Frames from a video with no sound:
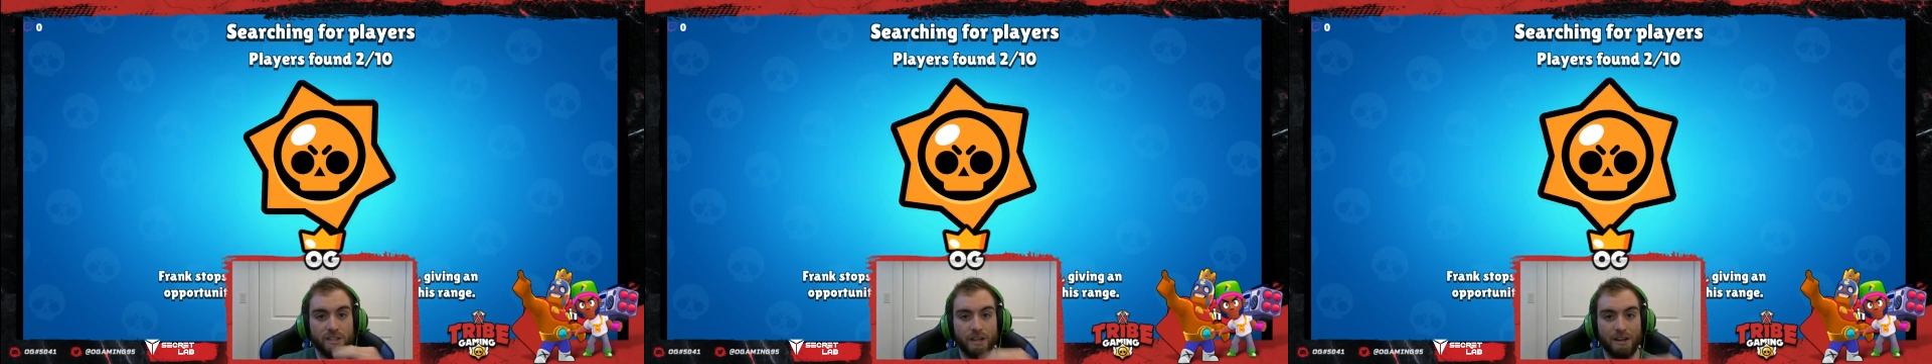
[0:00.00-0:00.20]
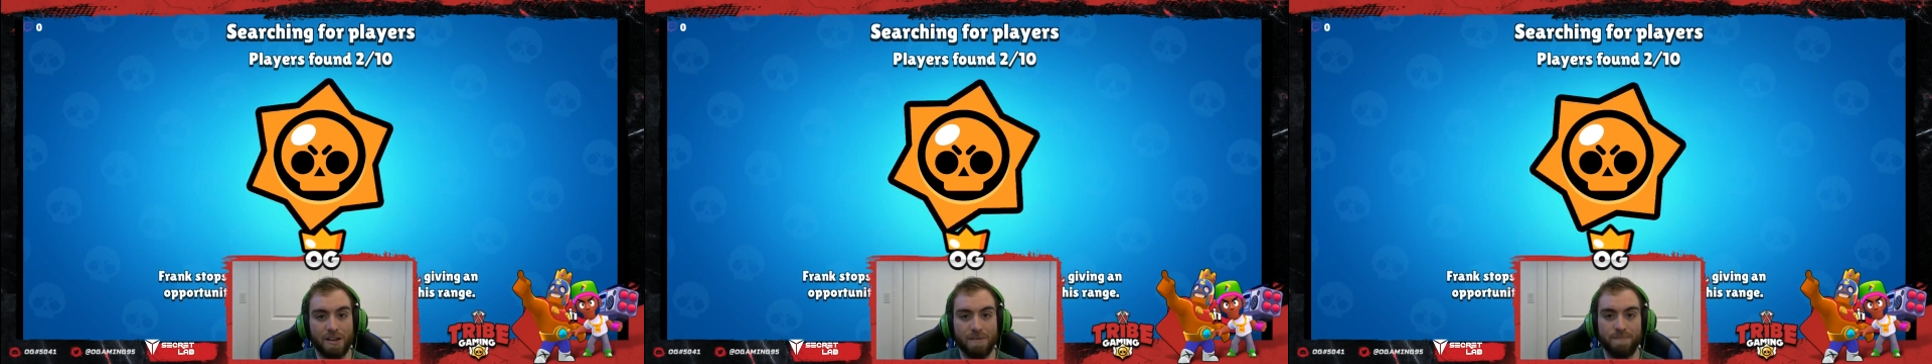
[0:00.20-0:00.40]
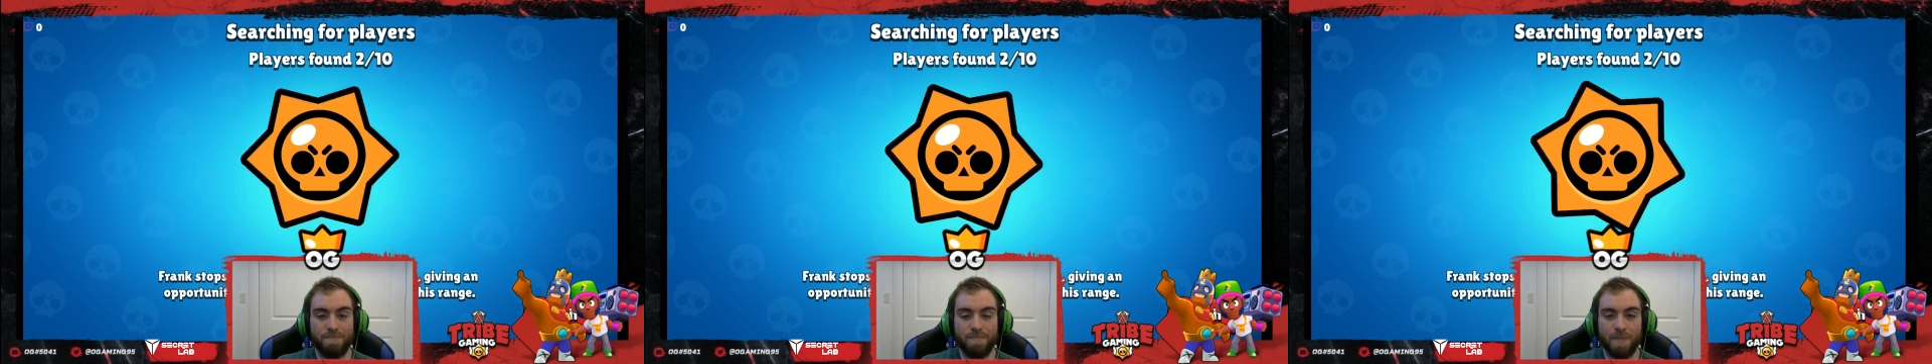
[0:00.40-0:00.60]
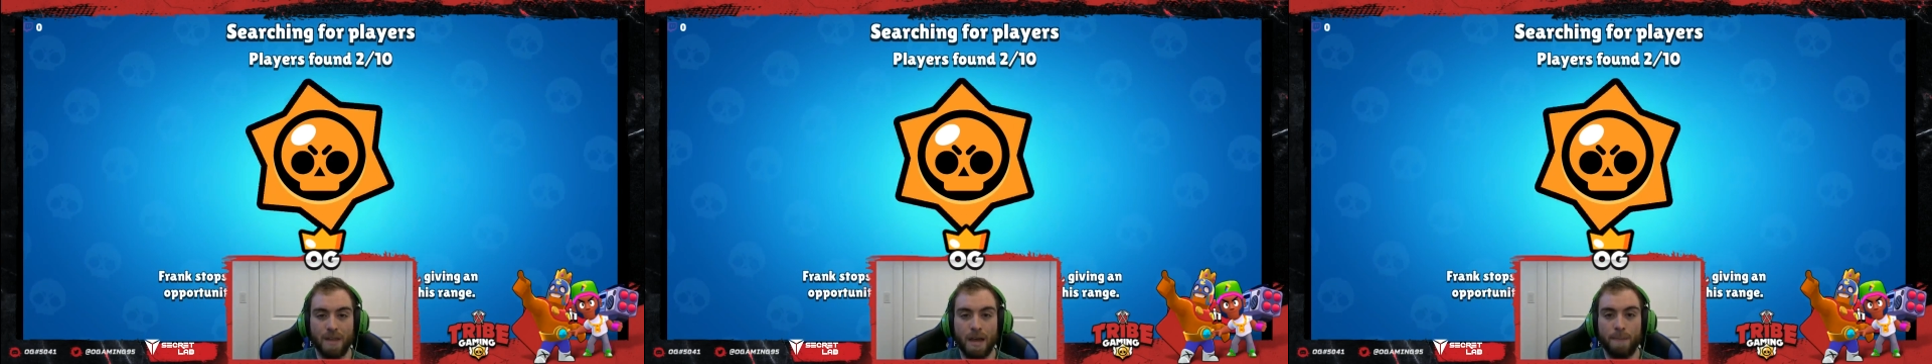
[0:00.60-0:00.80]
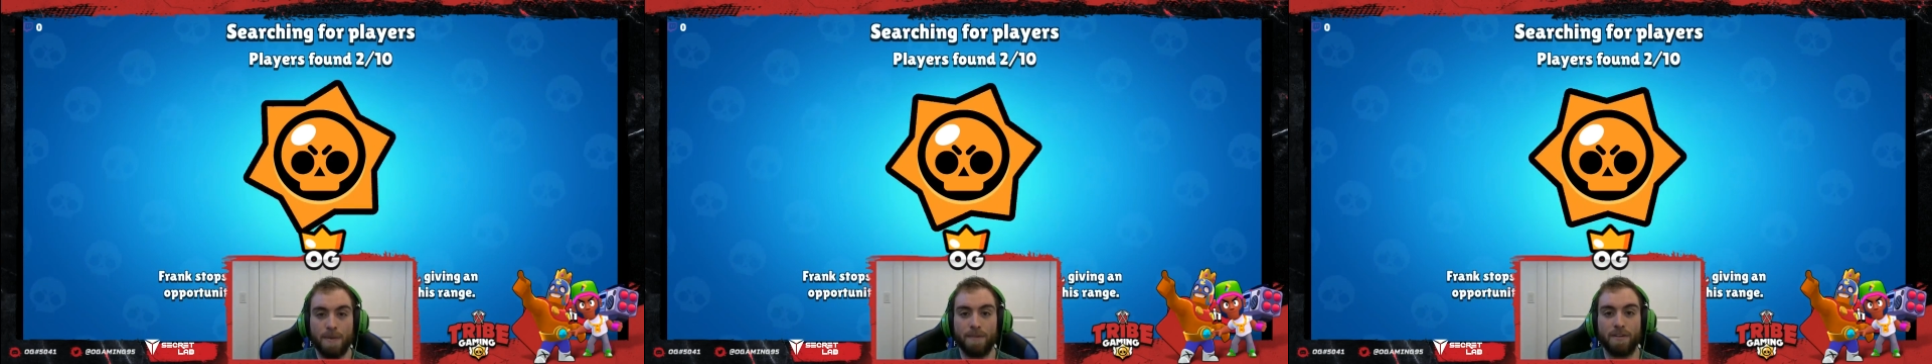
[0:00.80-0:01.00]
Um,
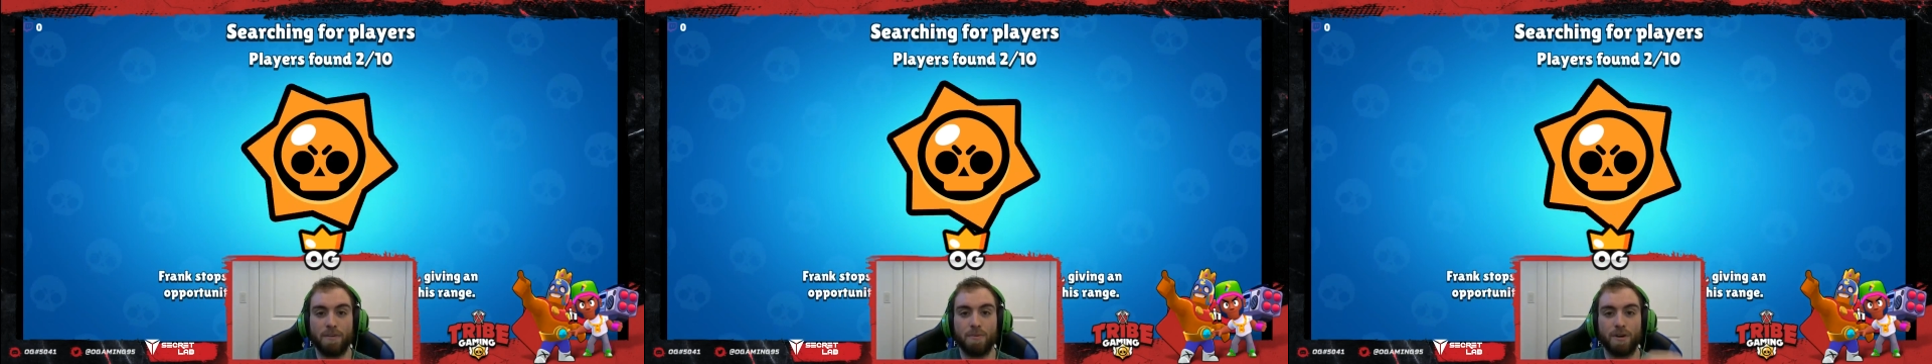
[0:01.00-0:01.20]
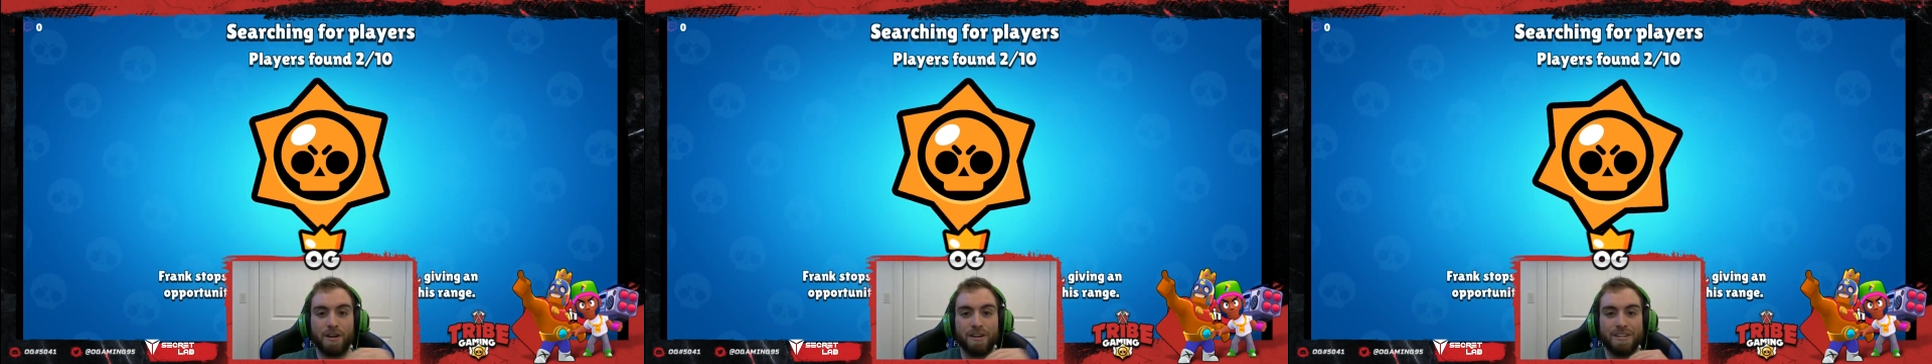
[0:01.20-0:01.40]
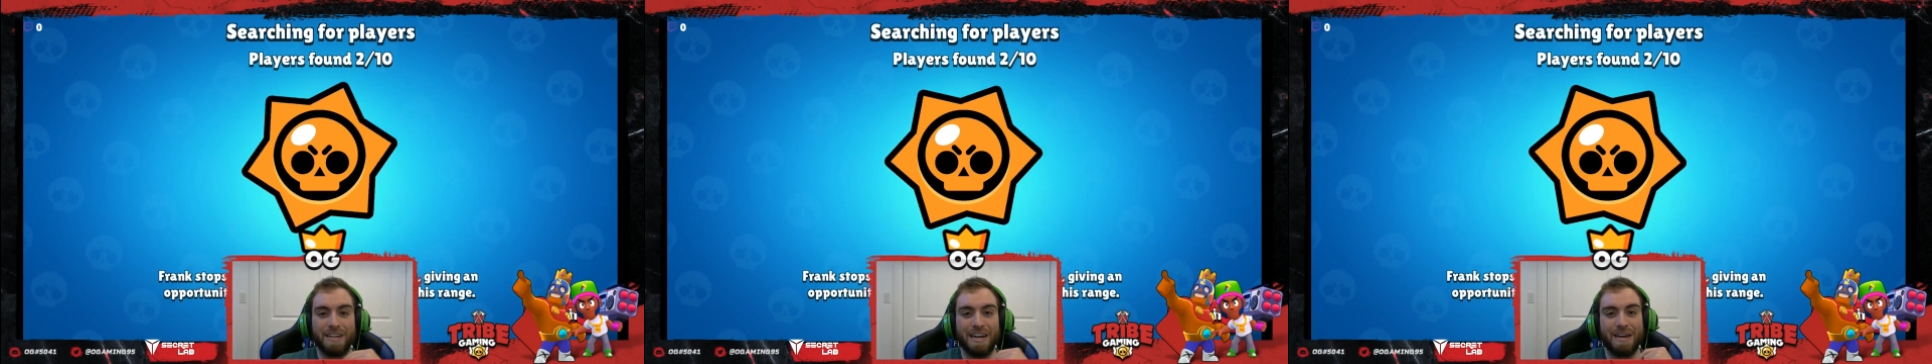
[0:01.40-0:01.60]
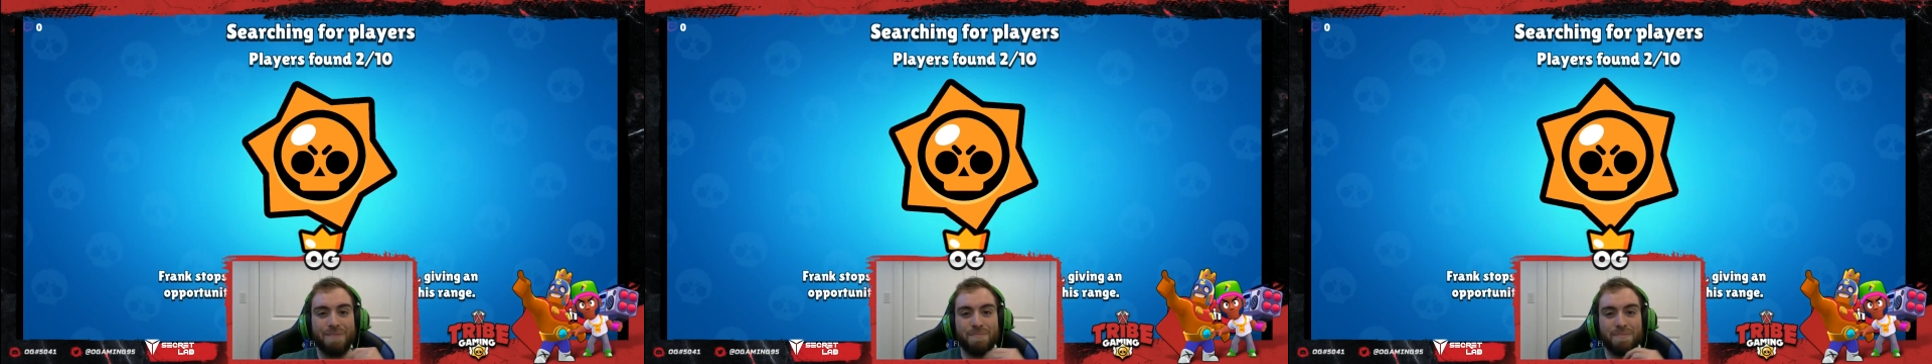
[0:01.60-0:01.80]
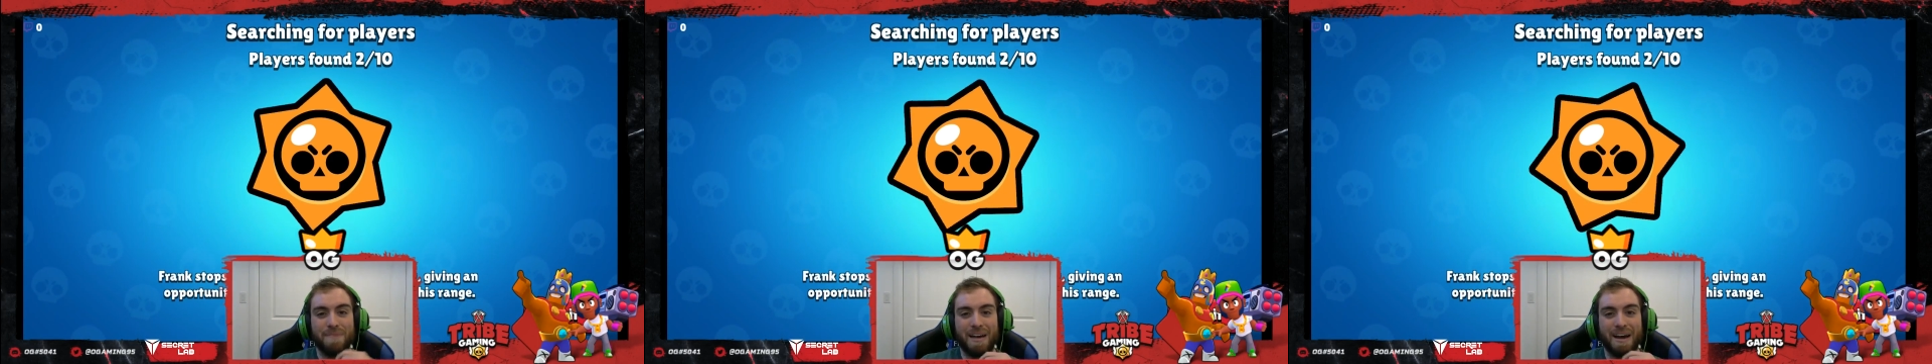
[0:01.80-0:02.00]
having a pretty good time
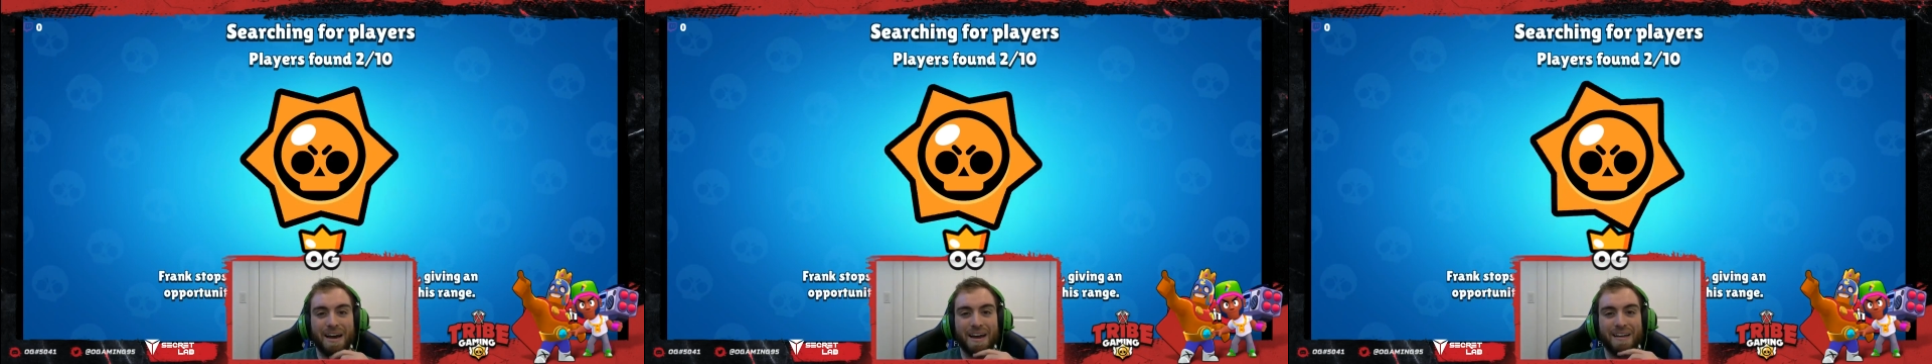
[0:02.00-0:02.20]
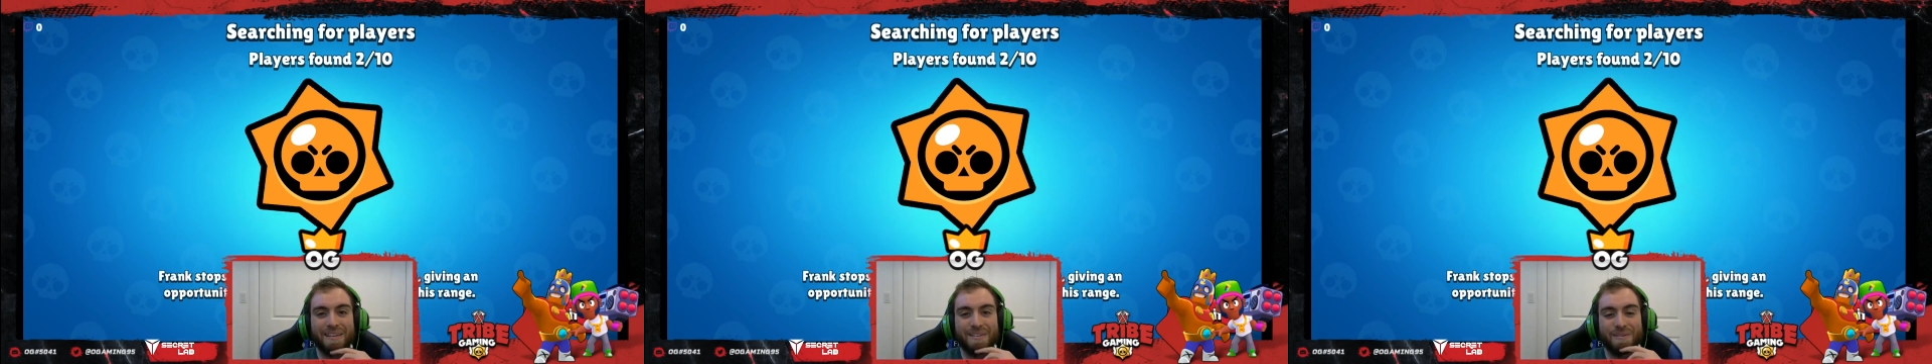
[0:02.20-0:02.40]
uh,